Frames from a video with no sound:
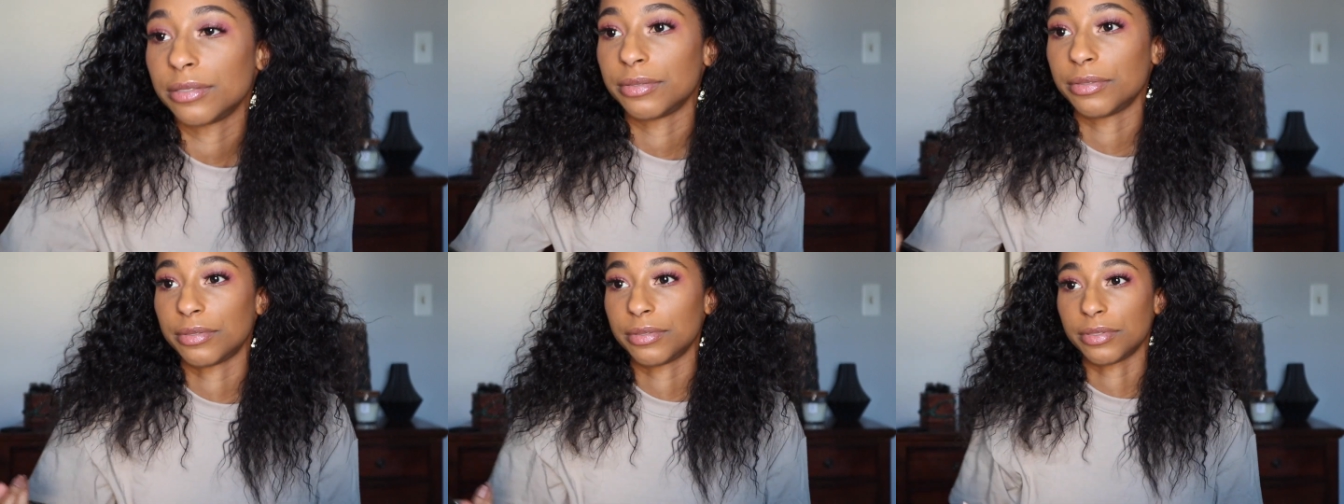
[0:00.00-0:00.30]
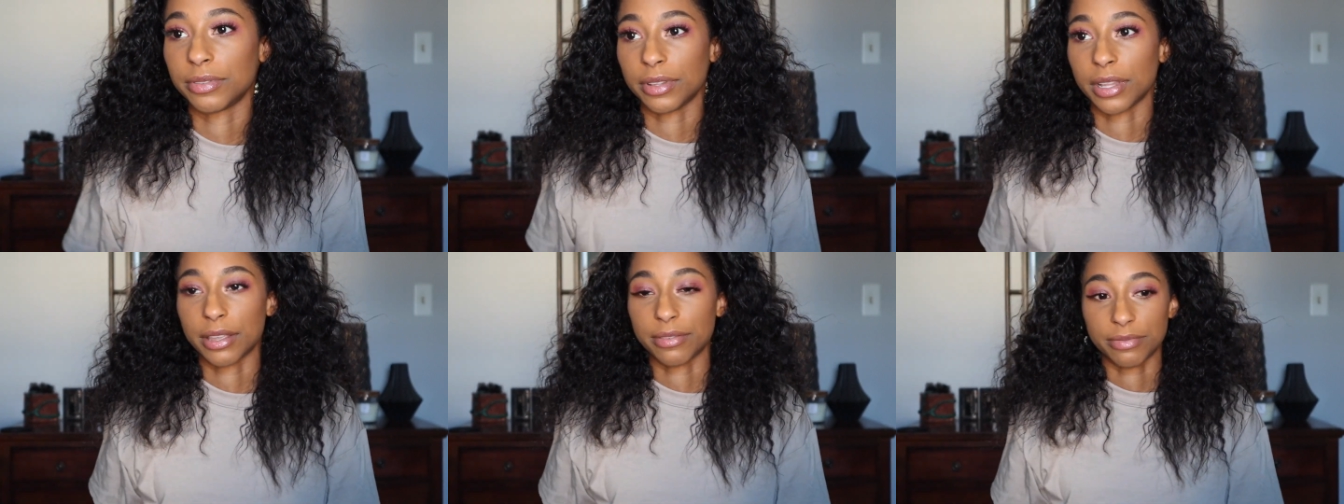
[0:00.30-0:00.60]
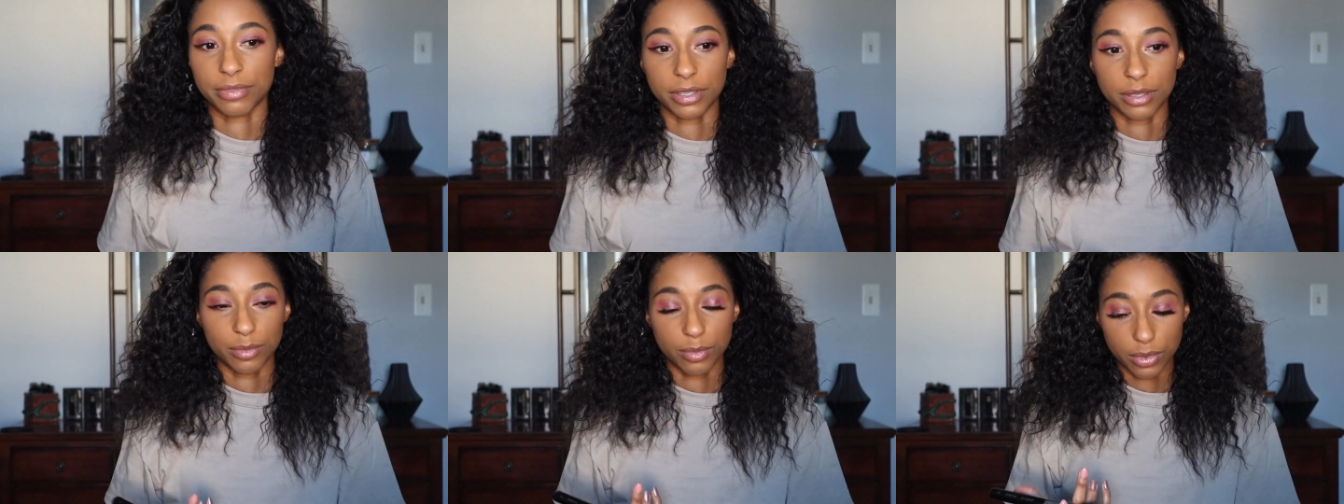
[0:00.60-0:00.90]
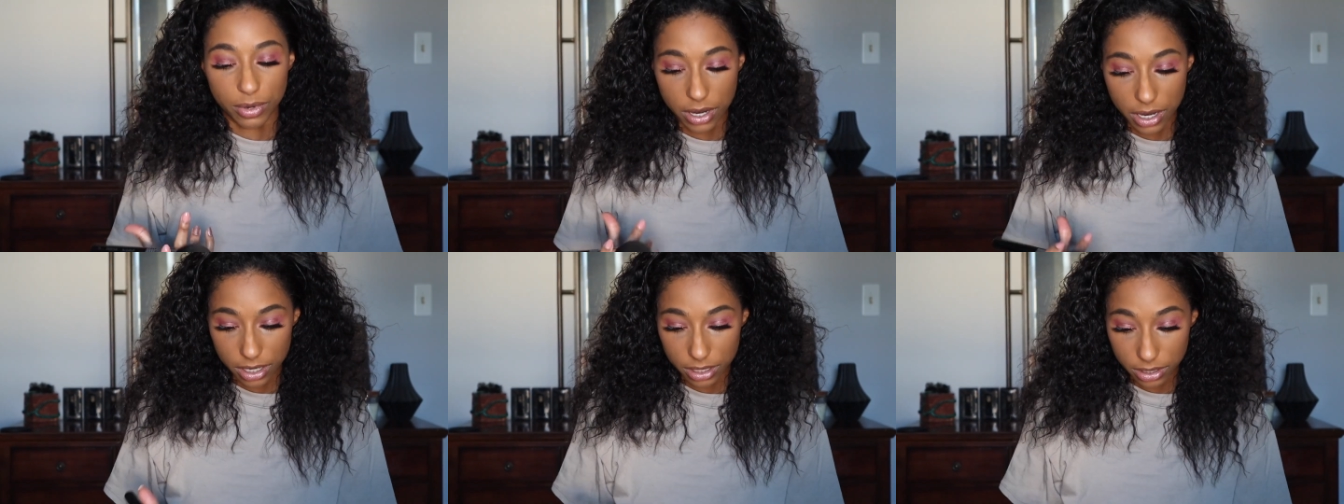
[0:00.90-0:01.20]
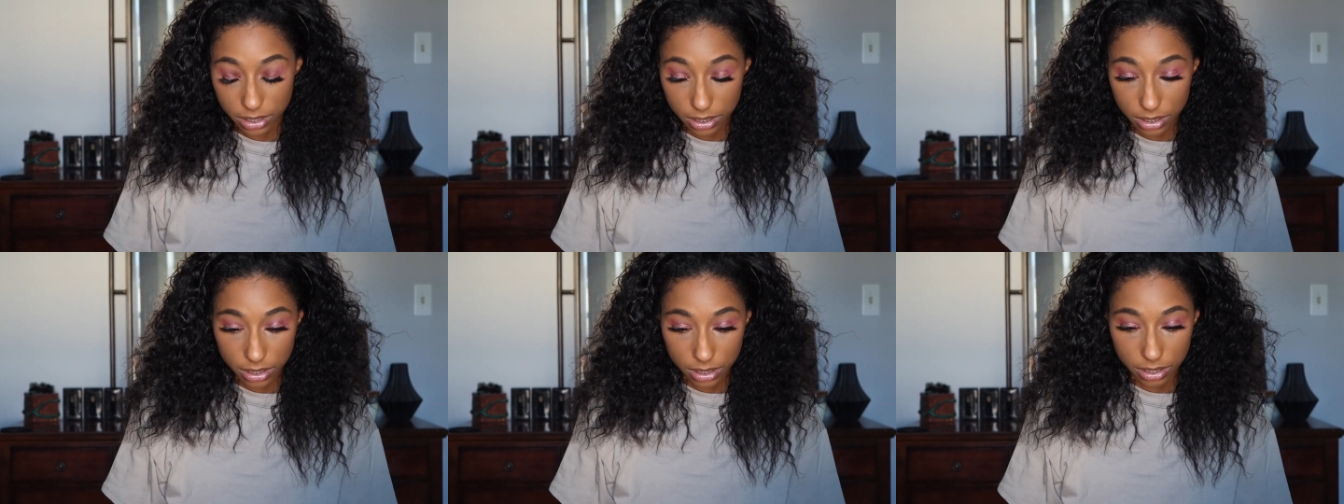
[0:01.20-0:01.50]
fluffy
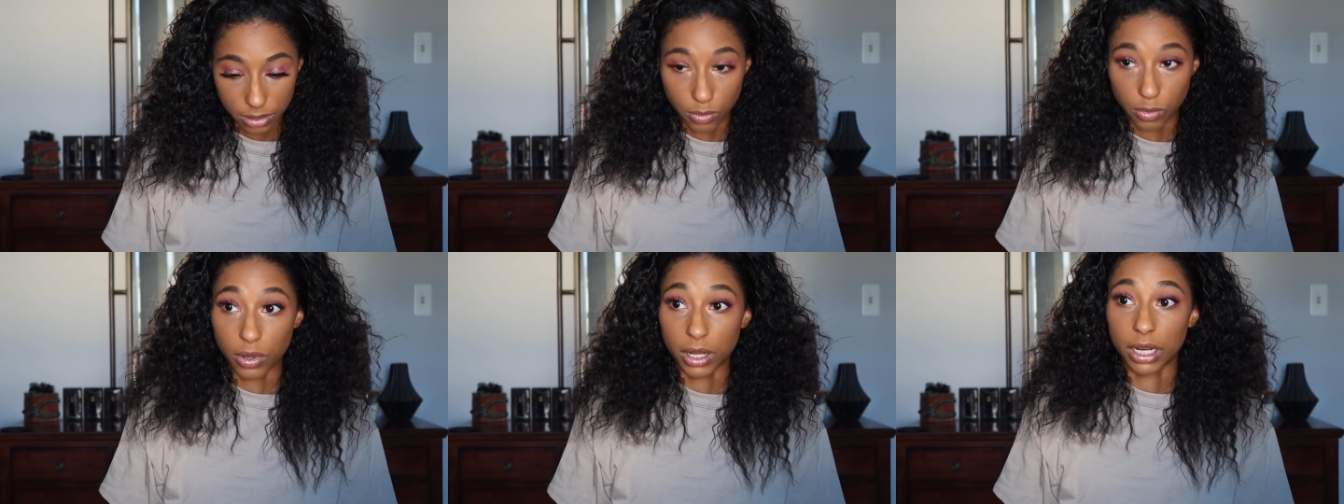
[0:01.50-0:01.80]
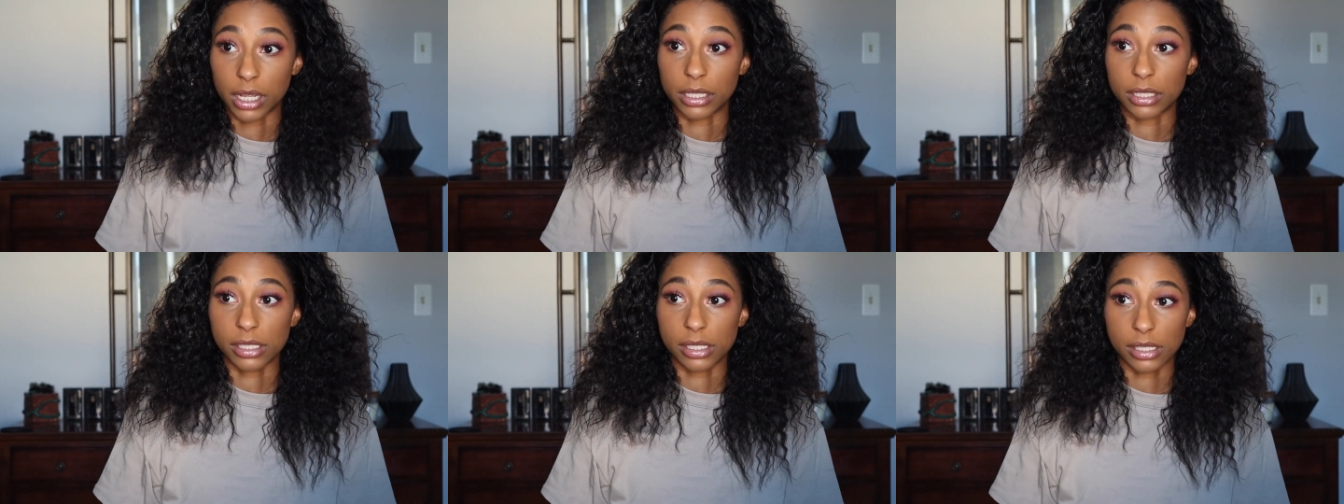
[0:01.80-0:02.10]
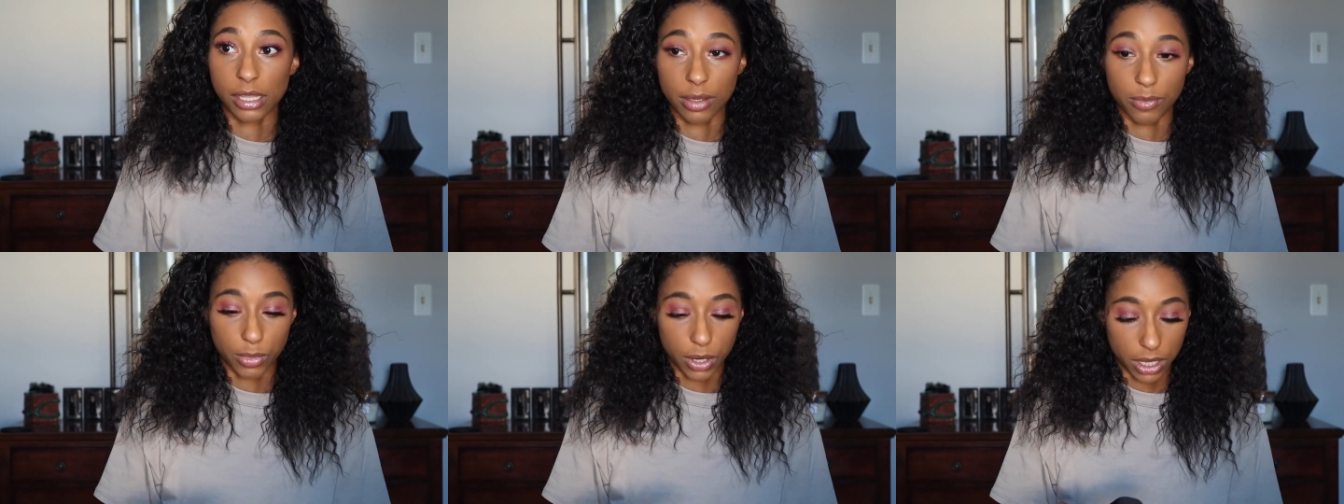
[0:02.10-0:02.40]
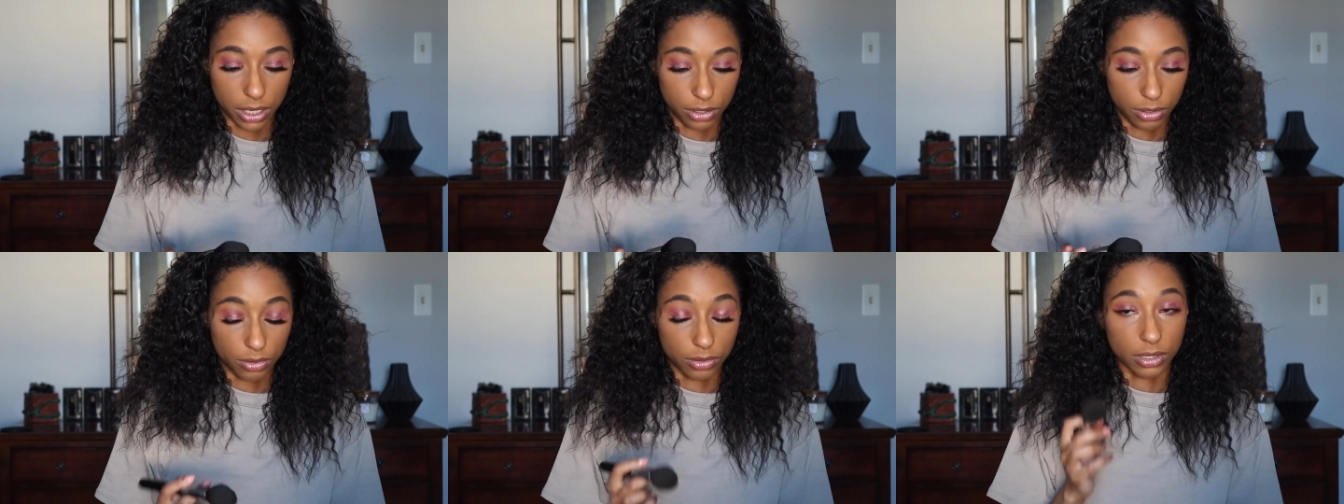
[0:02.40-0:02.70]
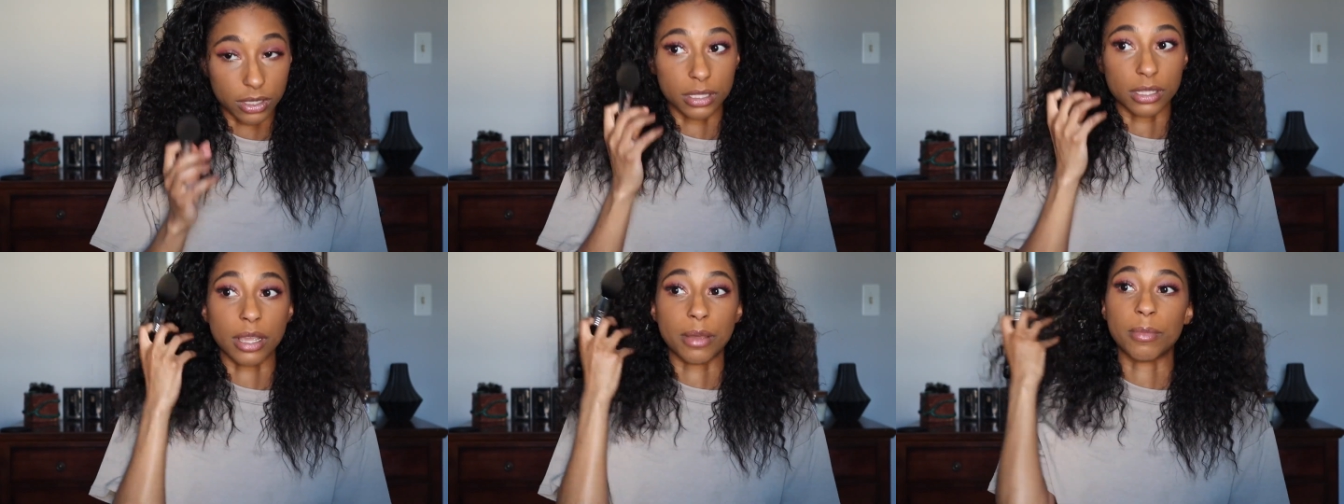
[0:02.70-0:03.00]
brush, the one I, same one I use
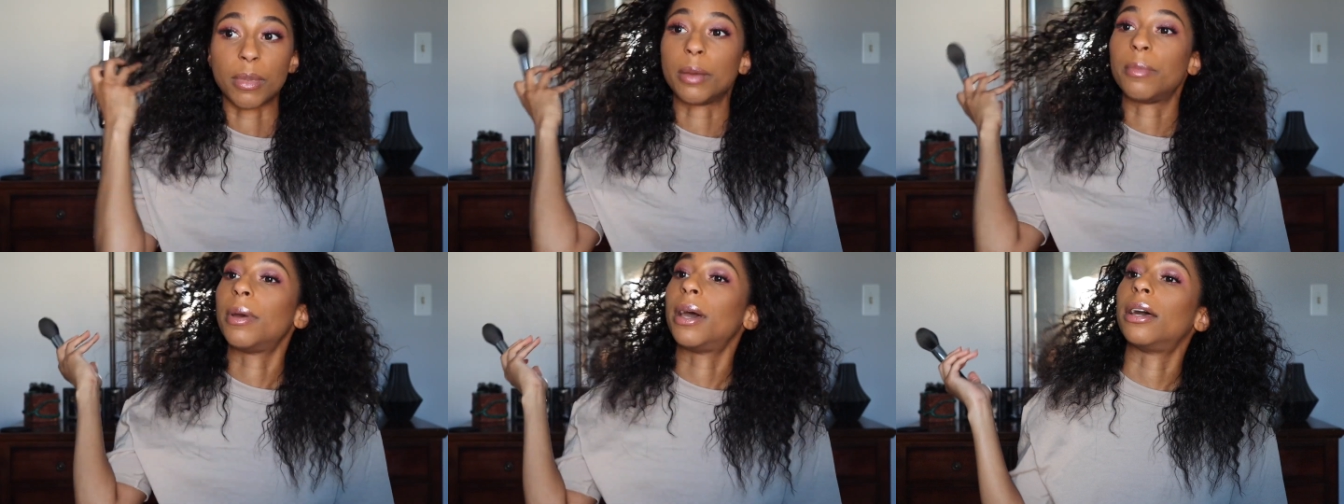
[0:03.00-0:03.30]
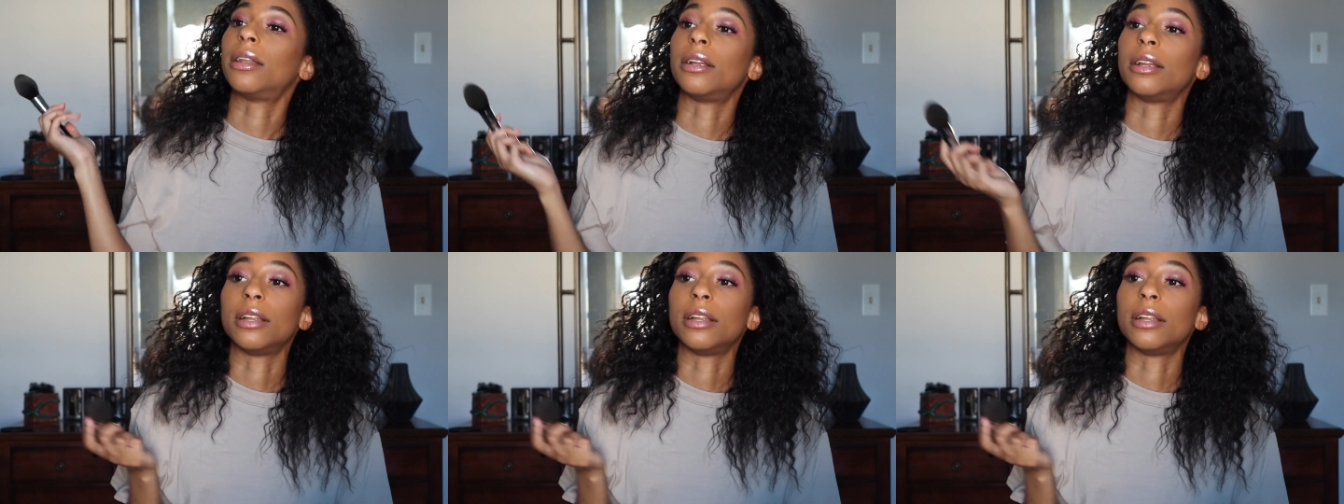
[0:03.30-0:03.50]
to set my powder.